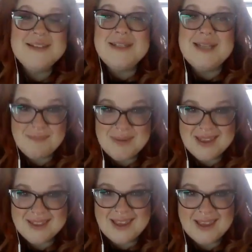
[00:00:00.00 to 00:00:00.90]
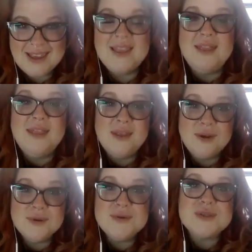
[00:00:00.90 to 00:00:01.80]
typically
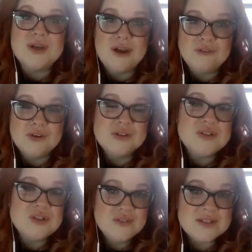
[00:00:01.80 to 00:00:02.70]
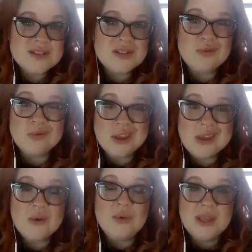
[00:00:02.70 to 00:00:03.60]
those covered services are
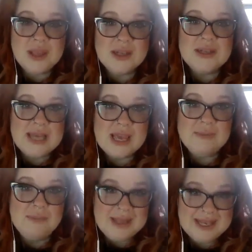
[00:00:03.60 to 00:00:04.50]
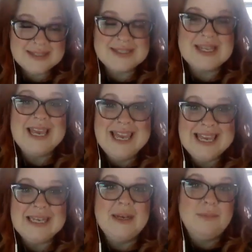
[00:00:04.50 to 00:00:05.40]
really only going to take place
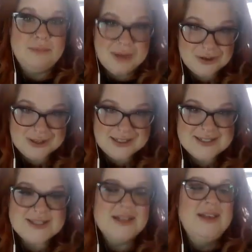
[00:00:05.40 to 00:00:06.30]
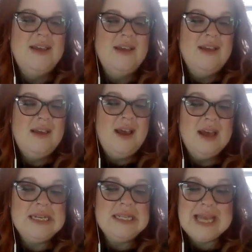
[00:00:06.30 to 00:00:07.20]
in Maryland,
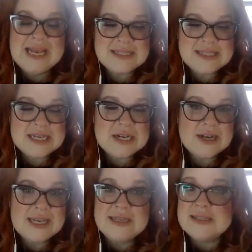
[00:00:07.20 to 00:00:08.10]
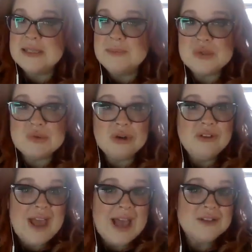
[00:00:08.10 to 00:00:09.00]
unless there is some sort
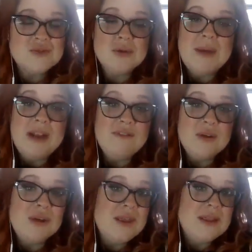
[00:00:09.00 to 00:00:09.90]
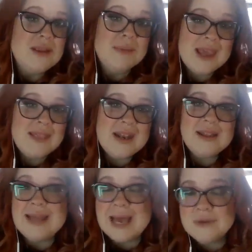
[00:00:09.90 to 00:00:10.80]
of extra benefit within the plan that
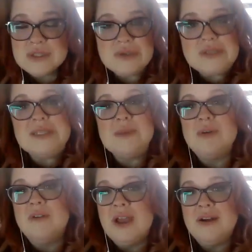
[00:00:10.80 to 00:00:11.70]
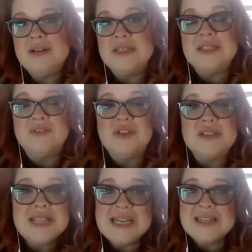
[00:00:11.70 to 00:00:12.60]
allows you to see providers in
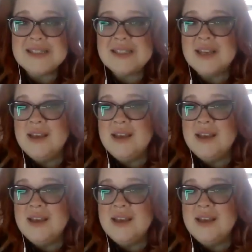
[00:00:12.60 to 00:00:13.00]
different states.